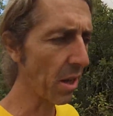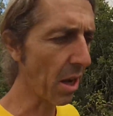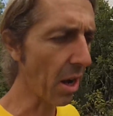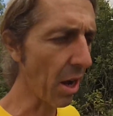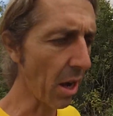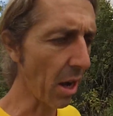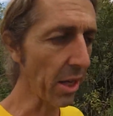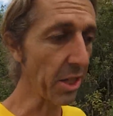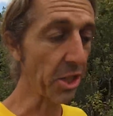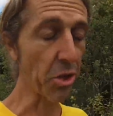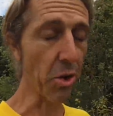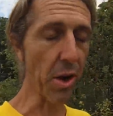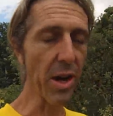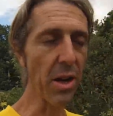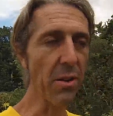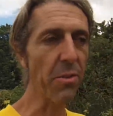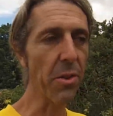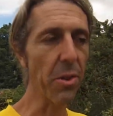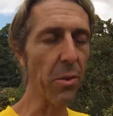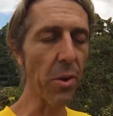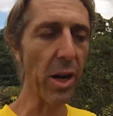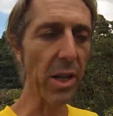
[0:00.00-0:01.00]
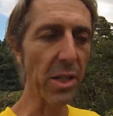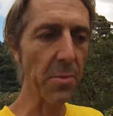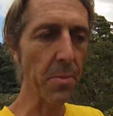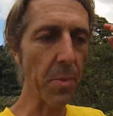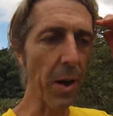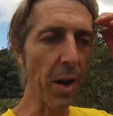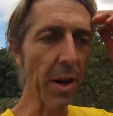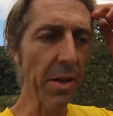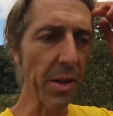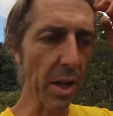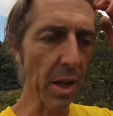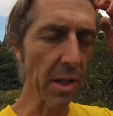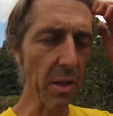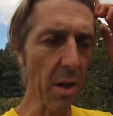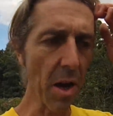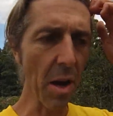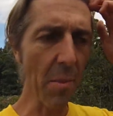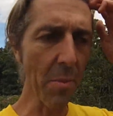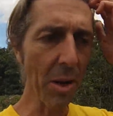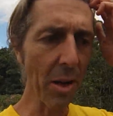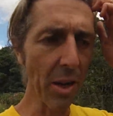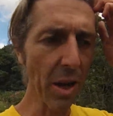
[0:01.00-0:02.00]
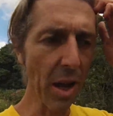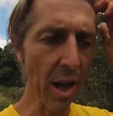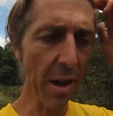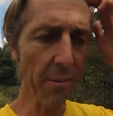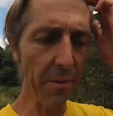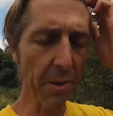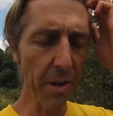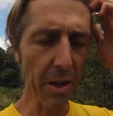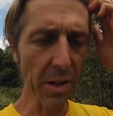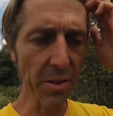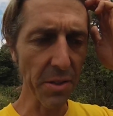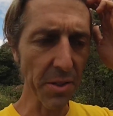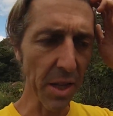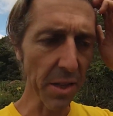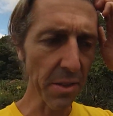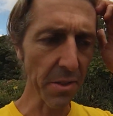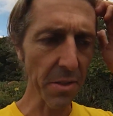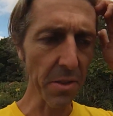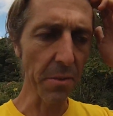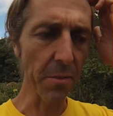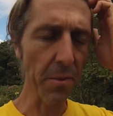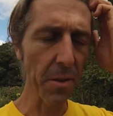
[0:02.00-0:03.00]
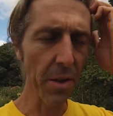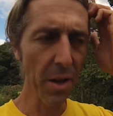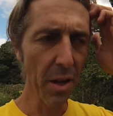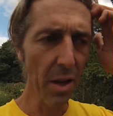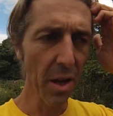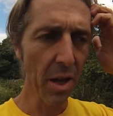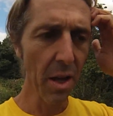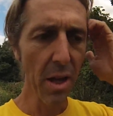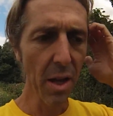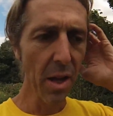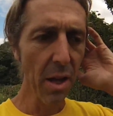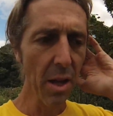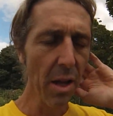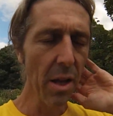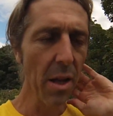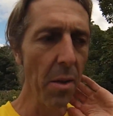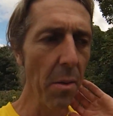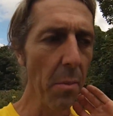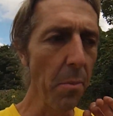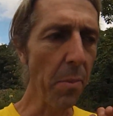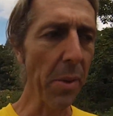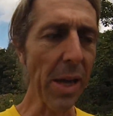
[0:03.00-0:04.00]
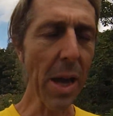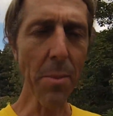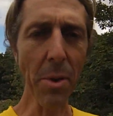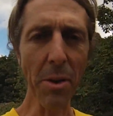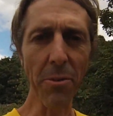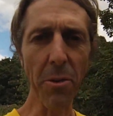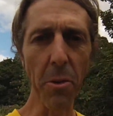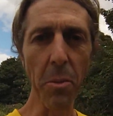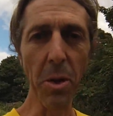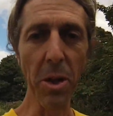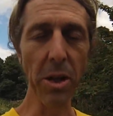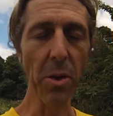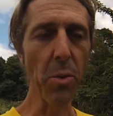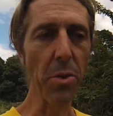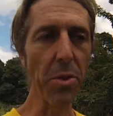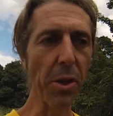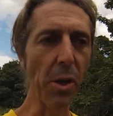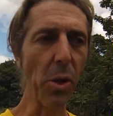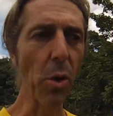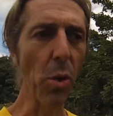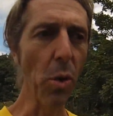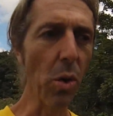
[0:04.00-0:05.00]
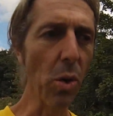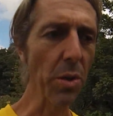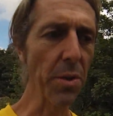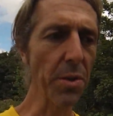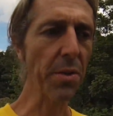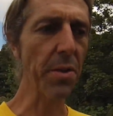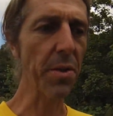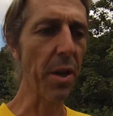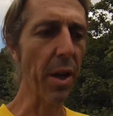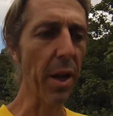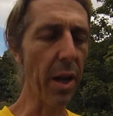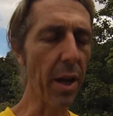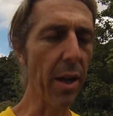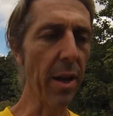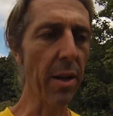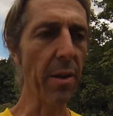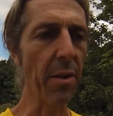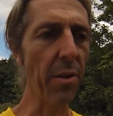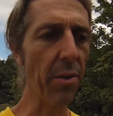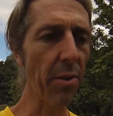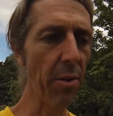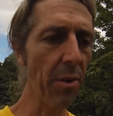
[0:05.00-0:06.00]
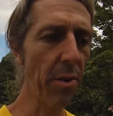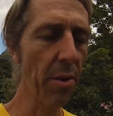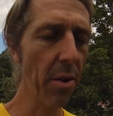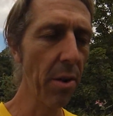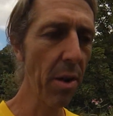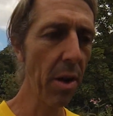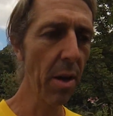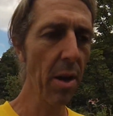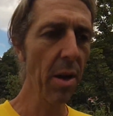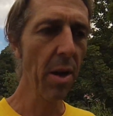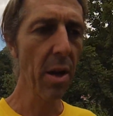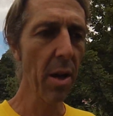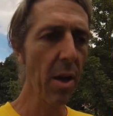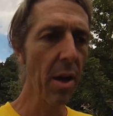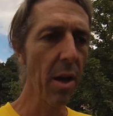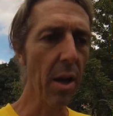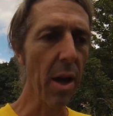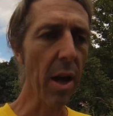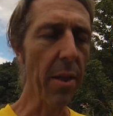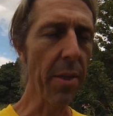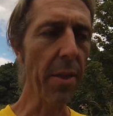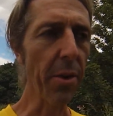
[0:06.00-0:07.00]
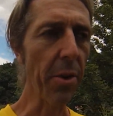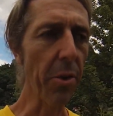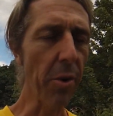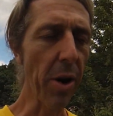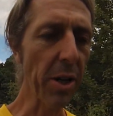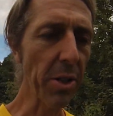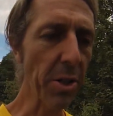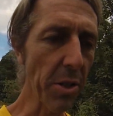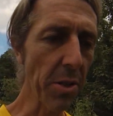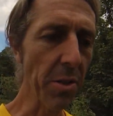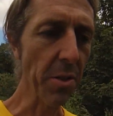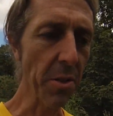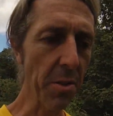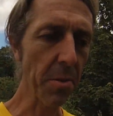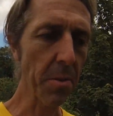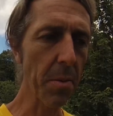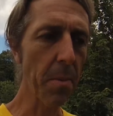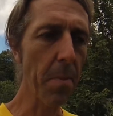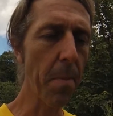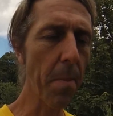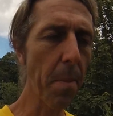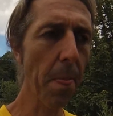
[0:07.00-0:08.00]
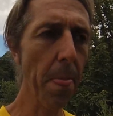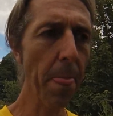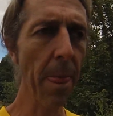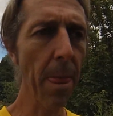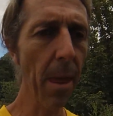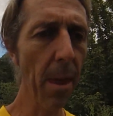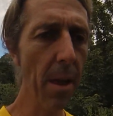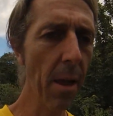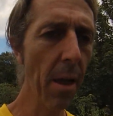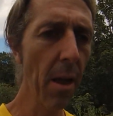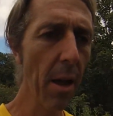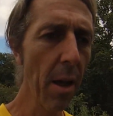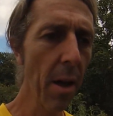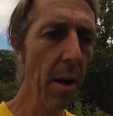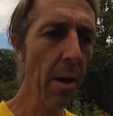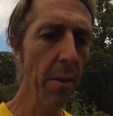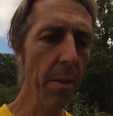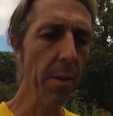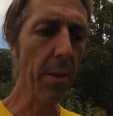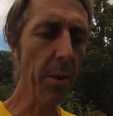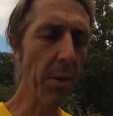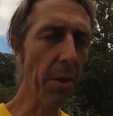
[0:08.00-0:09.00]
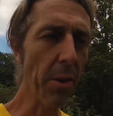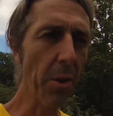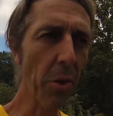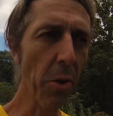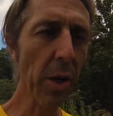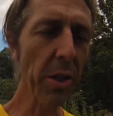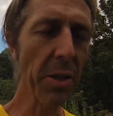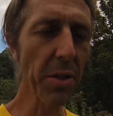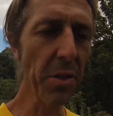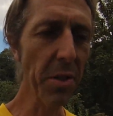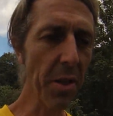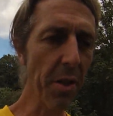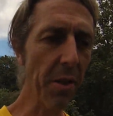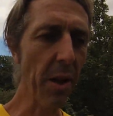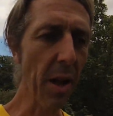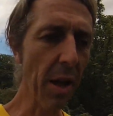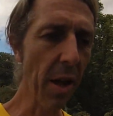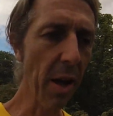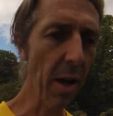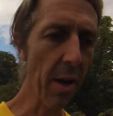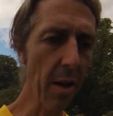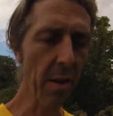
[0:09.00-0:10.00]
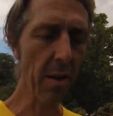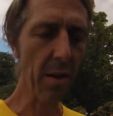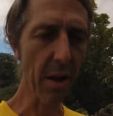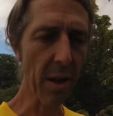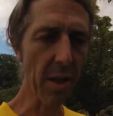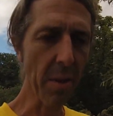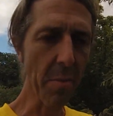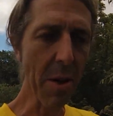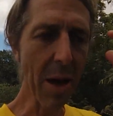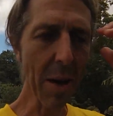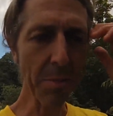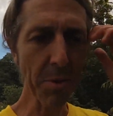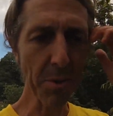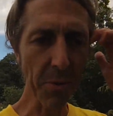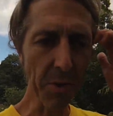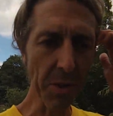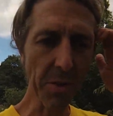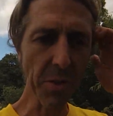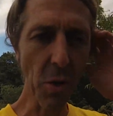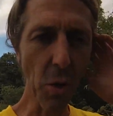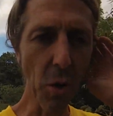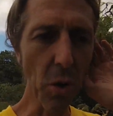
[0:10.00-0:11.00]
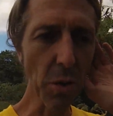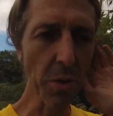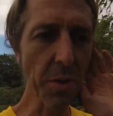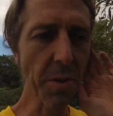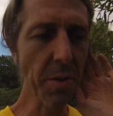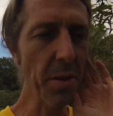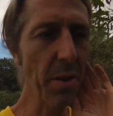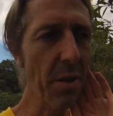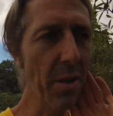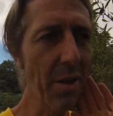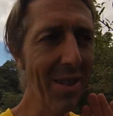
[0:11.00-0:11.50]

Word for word: I, I trained for the race, but I, I mean effort in sense of becoming familiar with the course and and the directions, the, the directions uh, and the maps for this course.